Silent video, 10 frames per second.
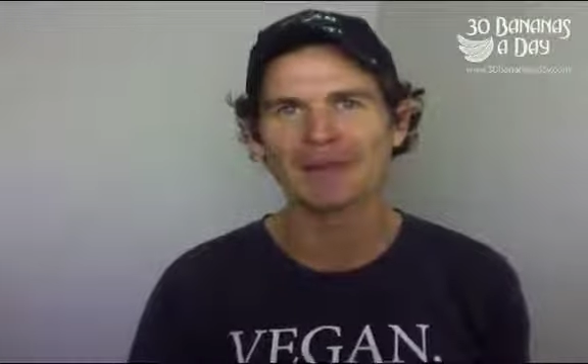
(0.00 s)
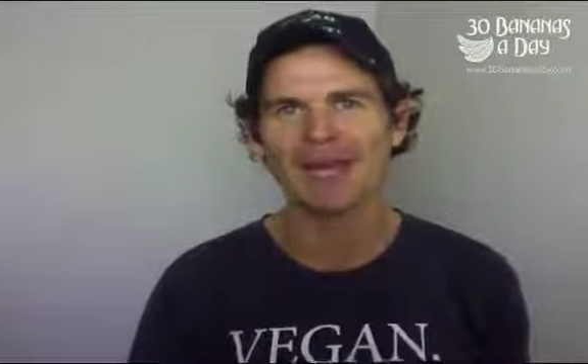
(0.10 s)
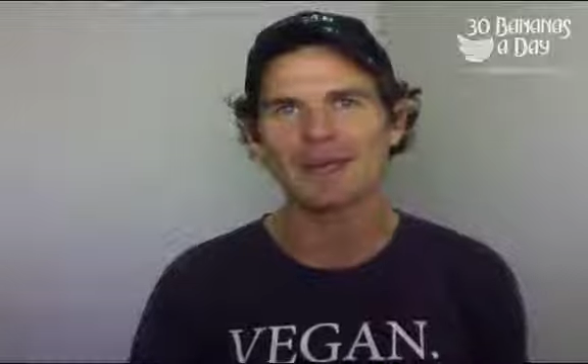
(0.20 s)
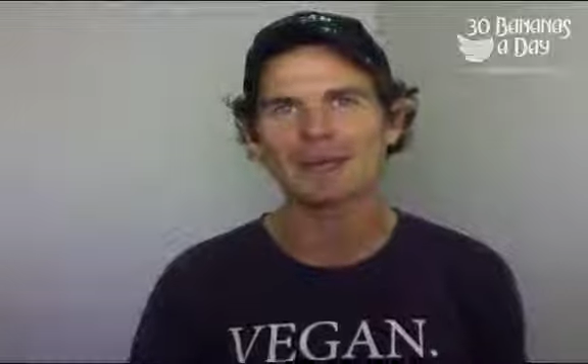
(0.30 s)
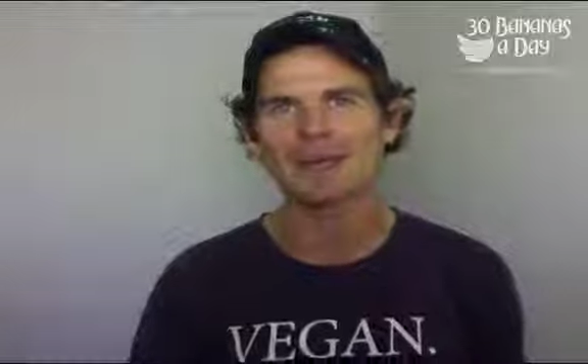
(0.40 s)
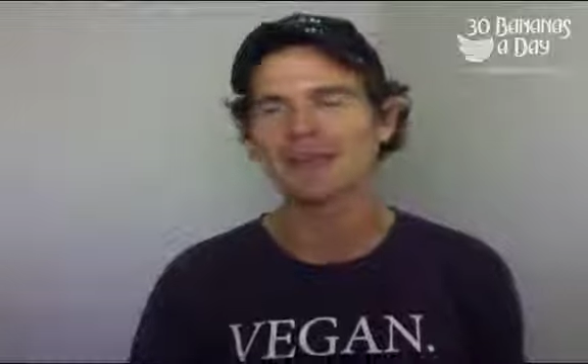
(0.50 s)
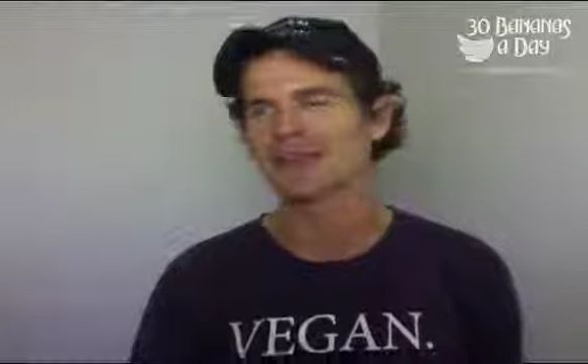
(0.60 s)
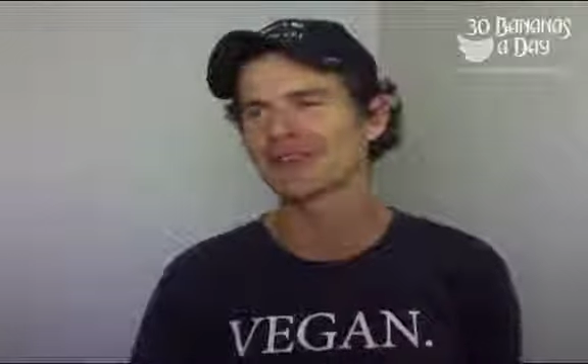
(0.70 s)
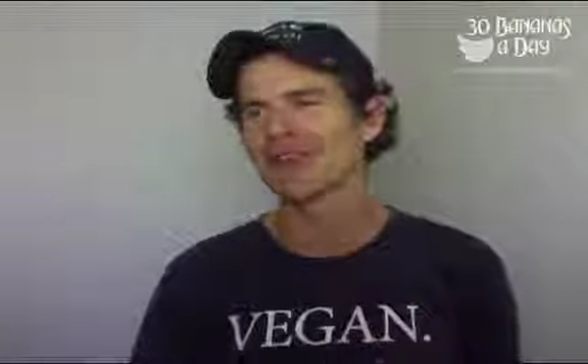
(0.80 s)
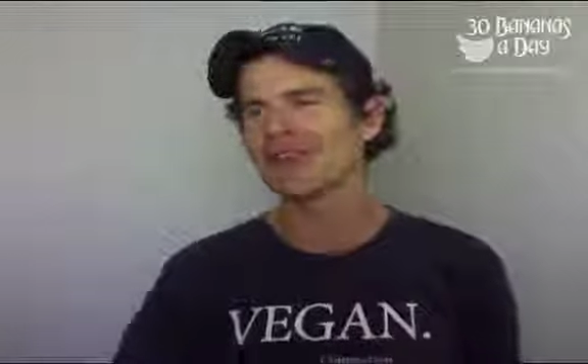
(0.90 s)
man,
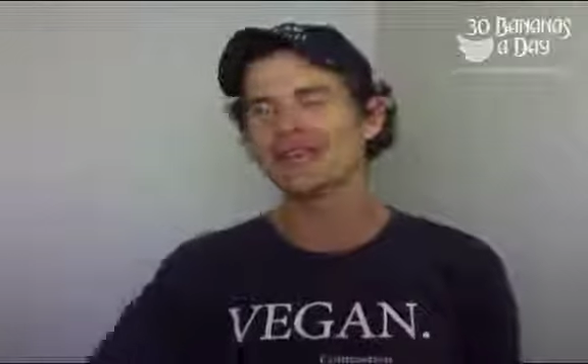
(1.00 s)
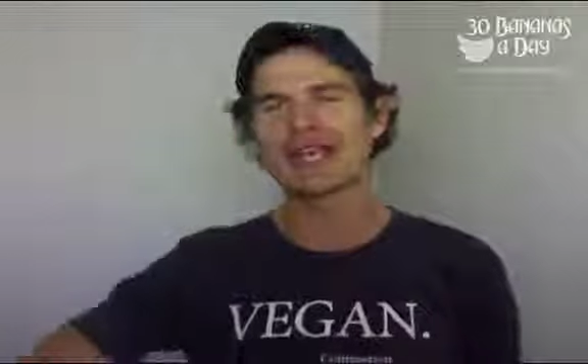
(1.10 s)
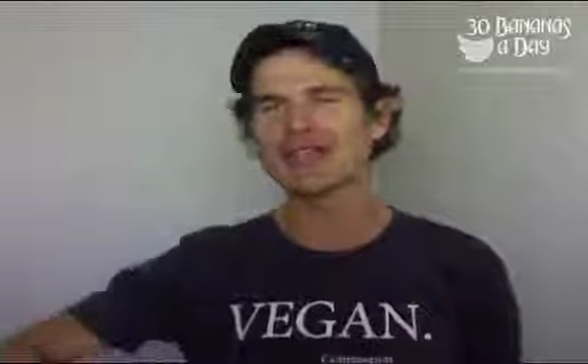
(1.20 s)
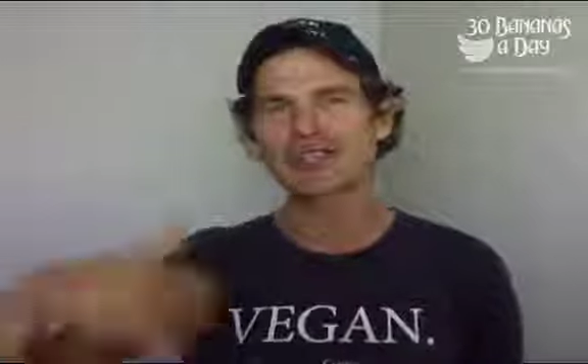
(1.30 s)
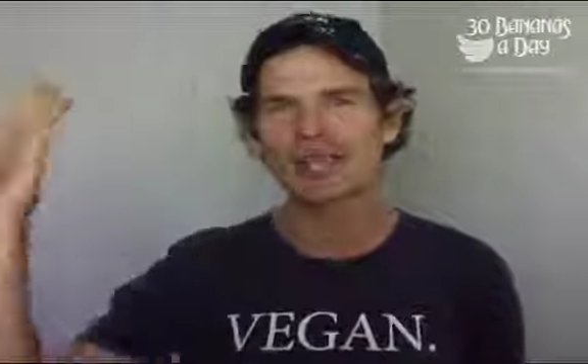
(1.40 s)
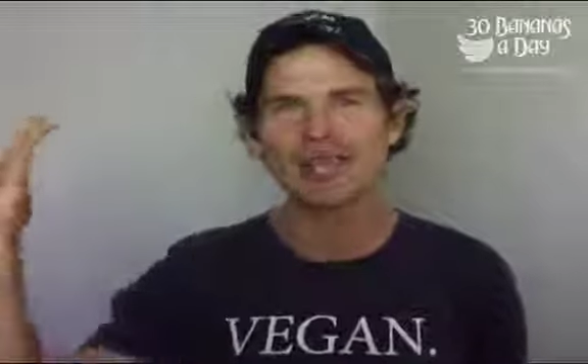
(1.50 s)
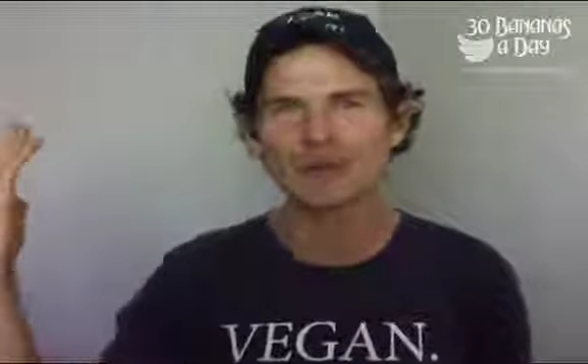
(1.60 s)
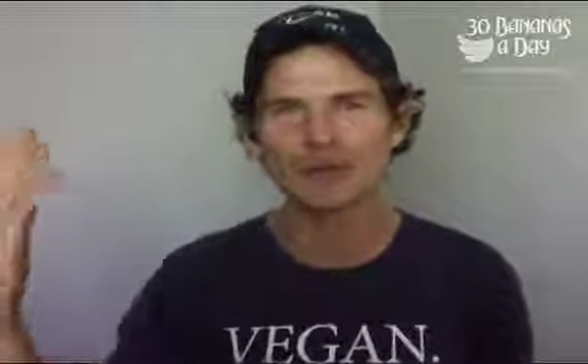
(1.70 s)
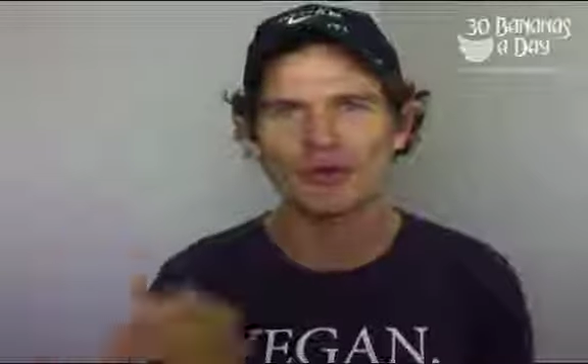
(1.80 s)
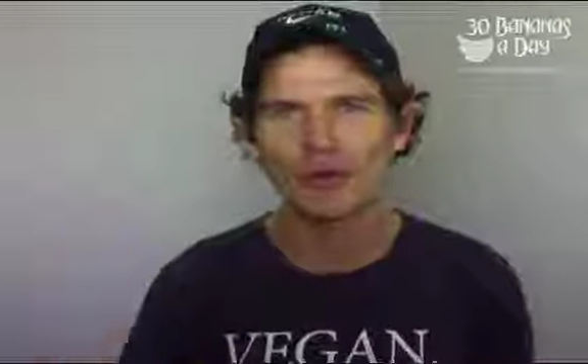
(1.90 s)
because your insulin
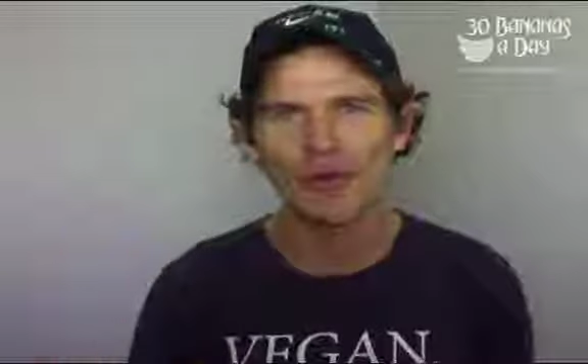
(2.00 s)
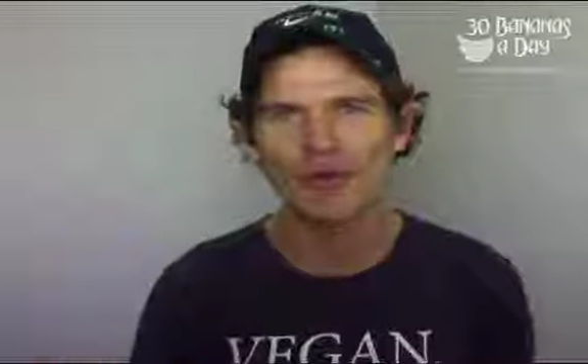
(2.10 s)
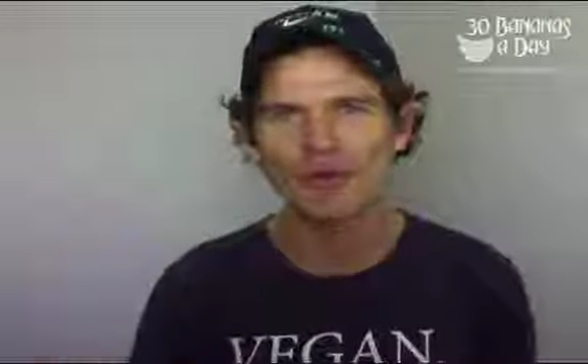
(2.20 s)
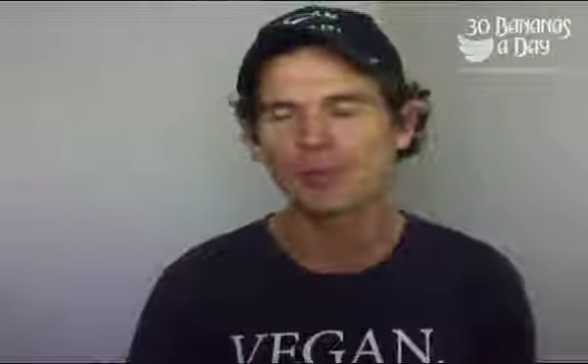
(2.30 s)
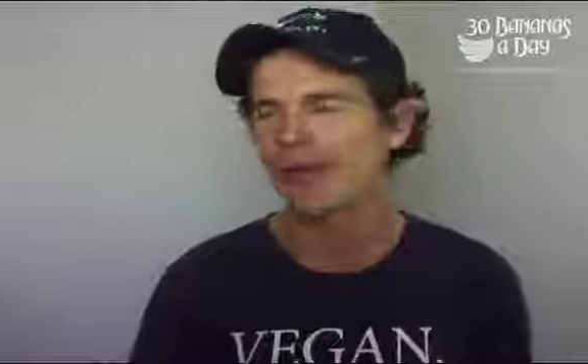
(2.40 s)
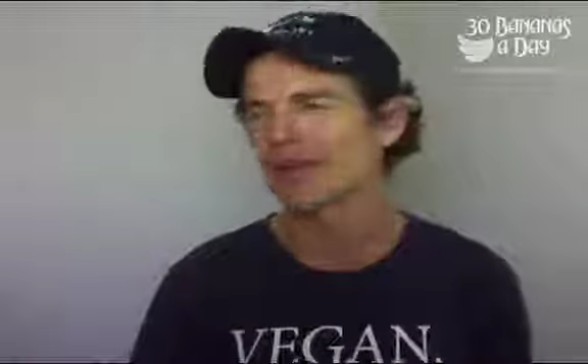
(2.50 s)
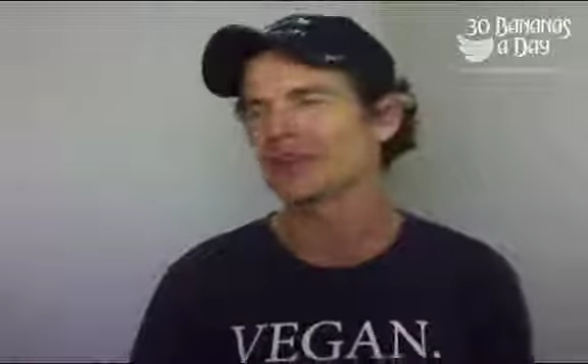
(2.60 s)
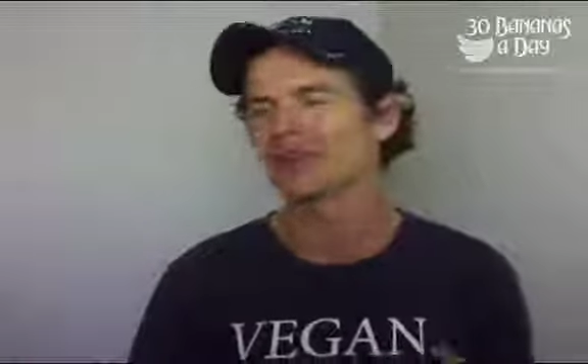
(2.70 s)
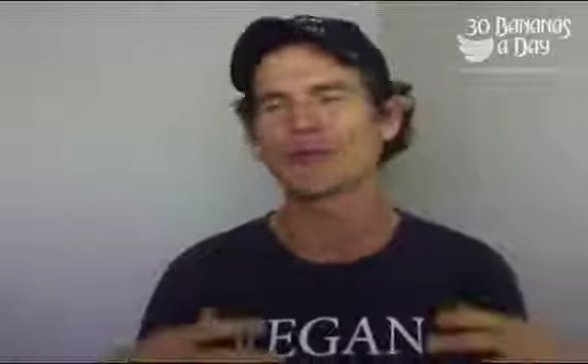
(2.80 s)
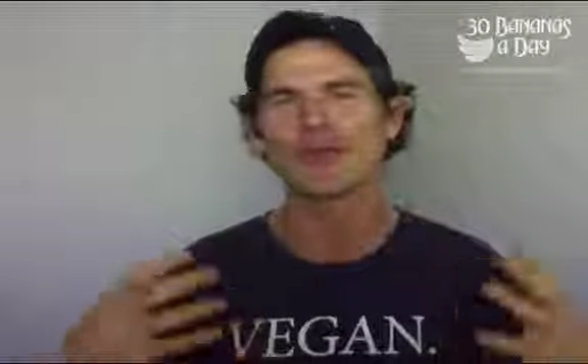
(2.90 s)
levels are all over the
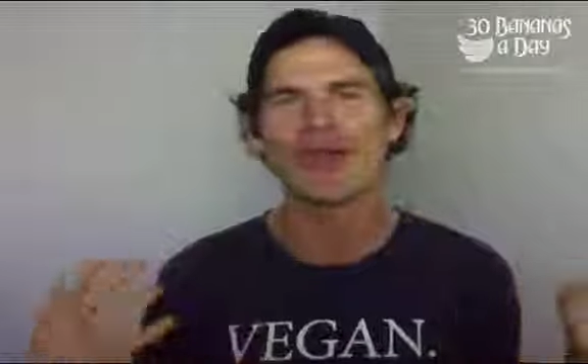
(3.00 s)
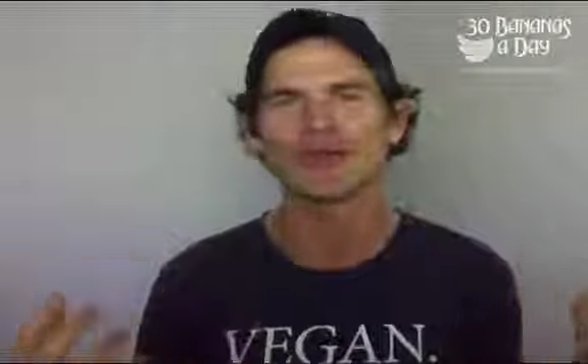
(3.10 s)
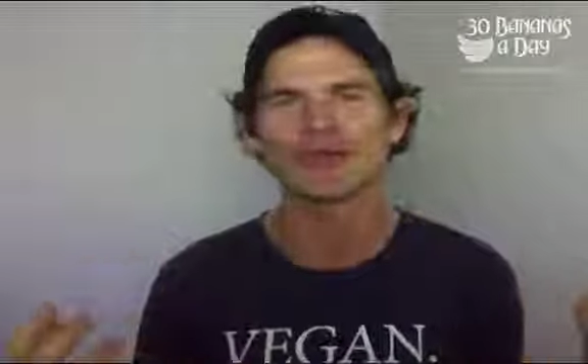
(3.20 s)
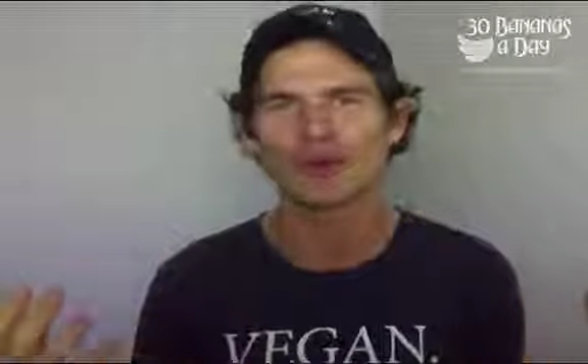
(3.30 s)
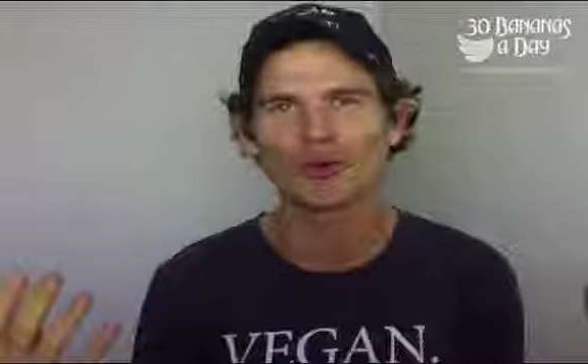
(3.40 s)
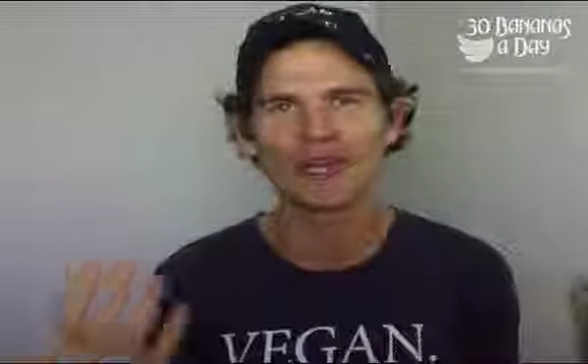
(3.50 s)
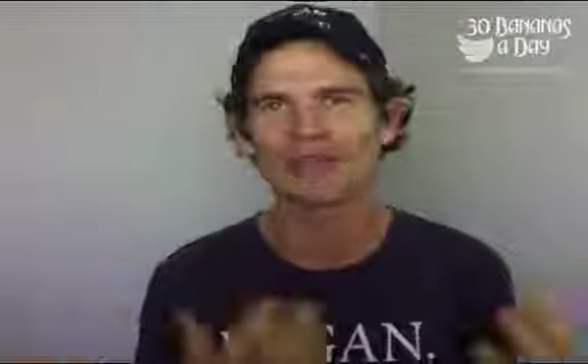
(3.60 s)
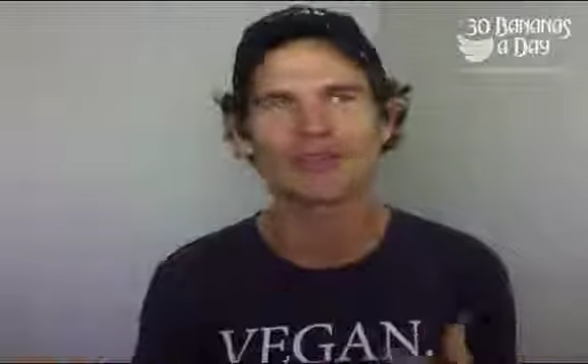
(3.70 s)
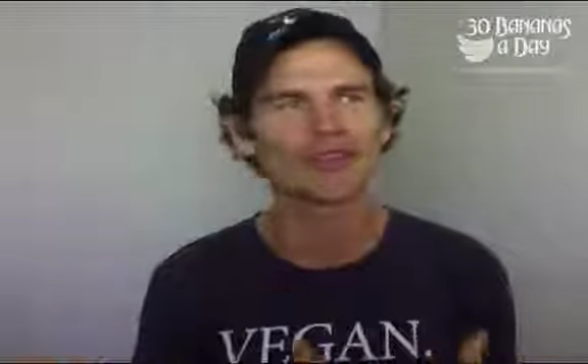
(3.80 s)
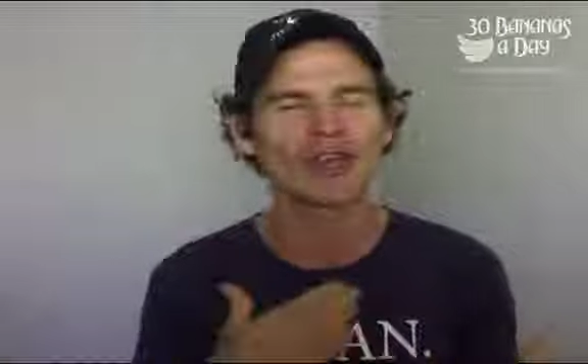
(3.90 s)
place, your fat
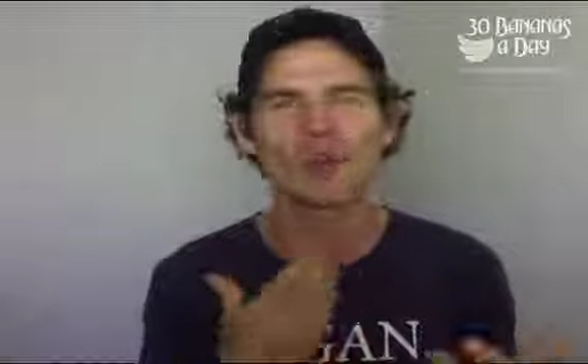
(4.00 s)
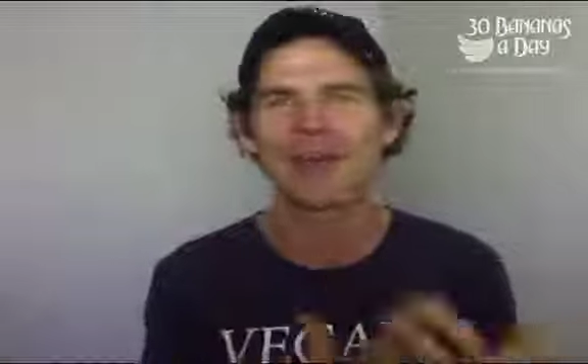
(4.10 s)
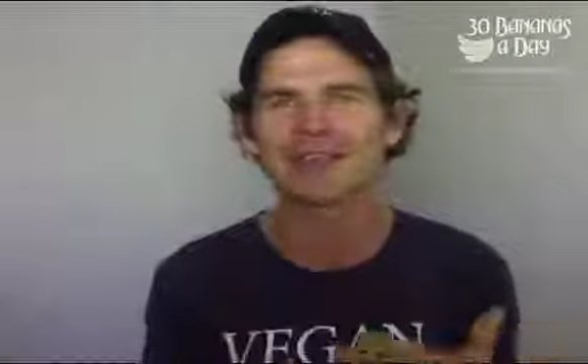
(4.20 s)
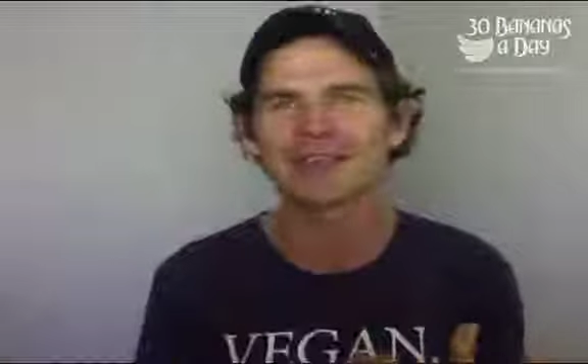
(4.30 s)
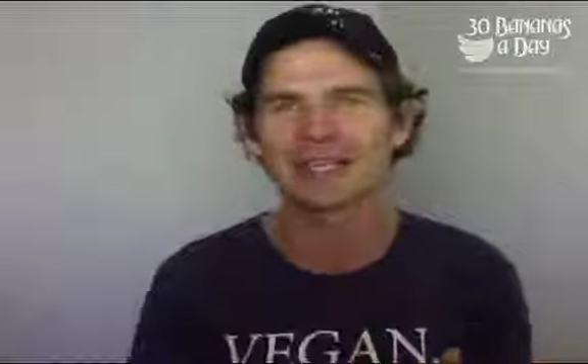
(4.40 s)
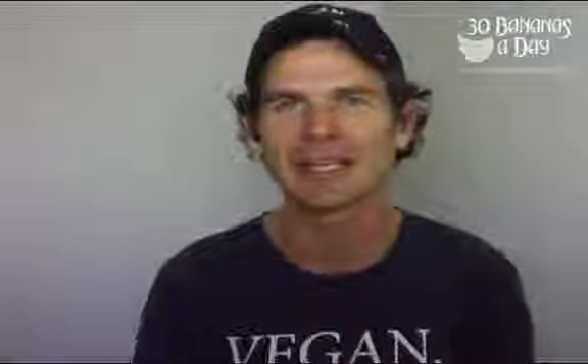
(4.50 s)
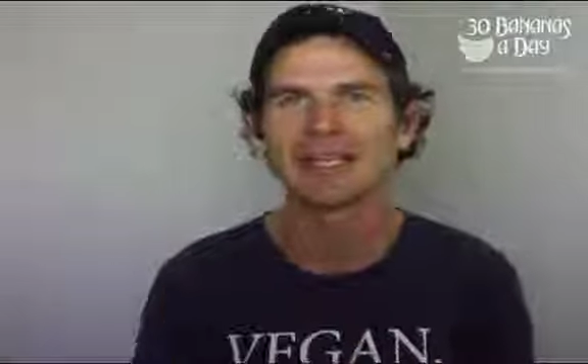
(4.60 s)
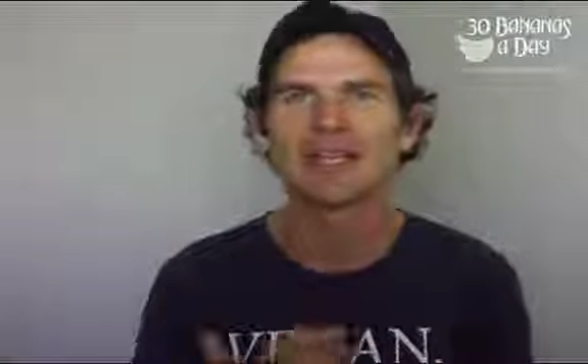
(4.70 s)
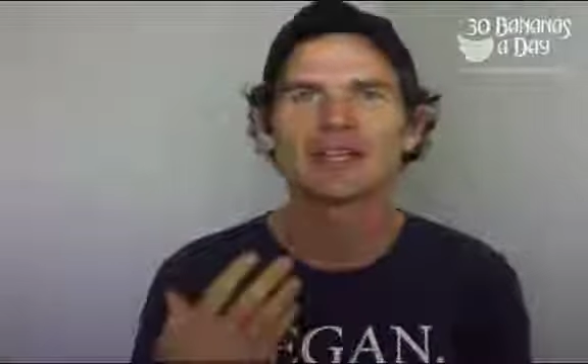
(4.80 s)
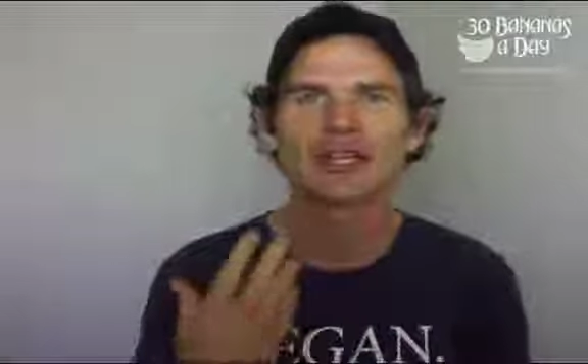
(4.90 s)
storing just so easily,